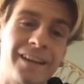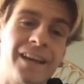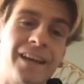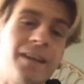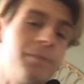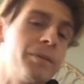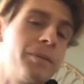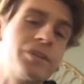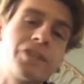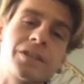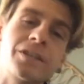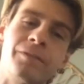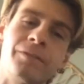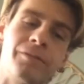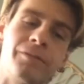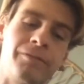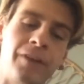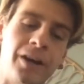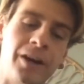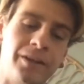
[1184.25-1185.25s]
but just for
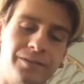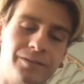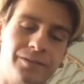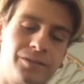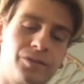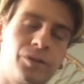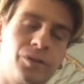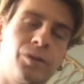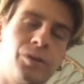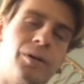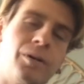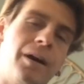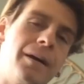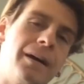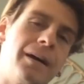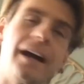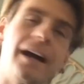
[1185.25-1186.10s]
fun. So I'm